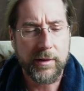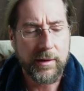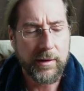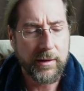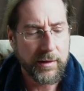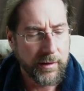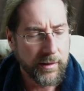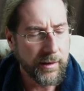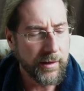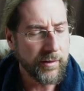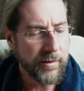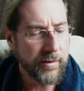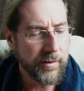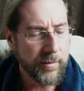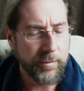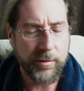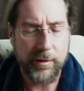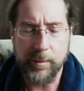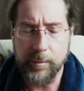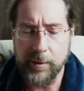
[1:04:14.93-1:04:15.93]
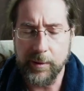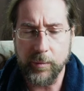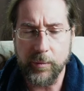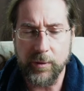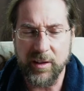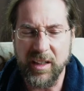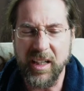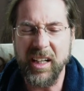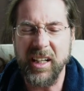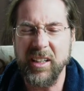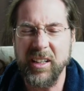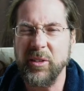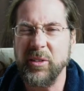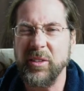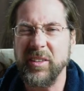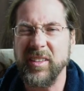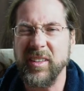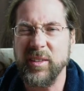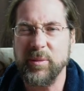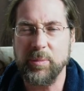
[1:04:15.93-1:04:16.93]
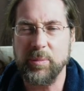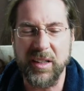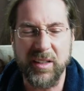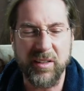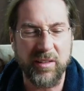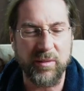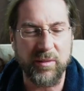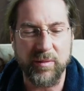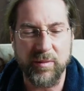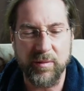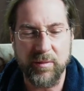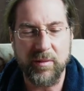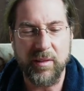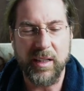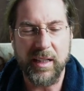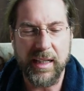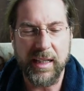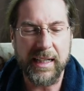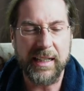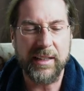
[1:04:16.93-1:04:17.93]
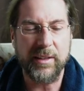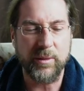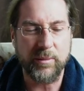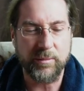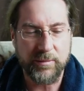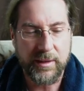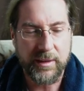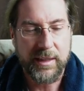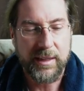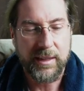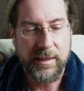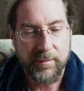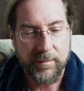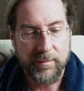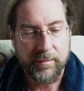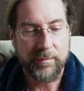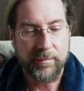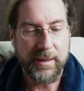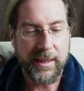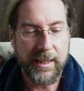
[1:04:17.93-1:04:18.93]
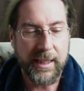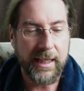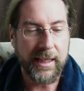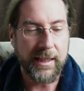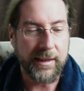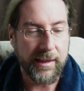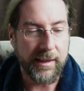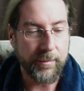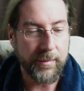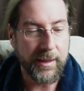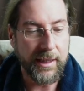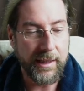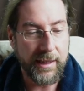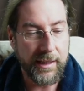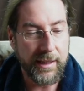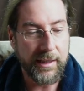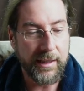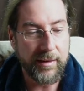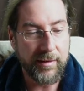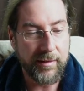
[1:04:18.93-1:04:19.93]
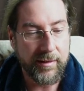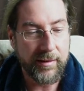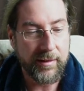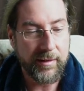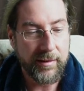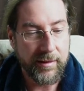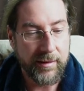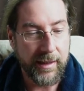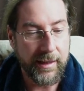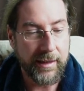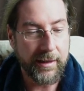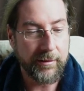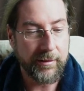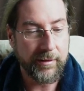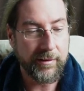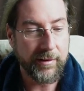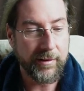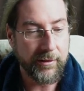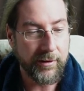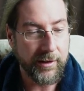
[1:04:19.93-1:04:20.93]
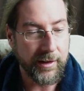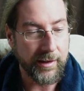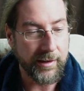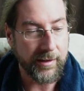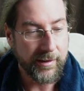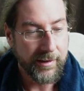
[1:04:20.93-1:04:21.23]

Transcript: That's the premium one. Yeah, I know it's expensive. I know. But again, they're making it Hi, Chris and Chet.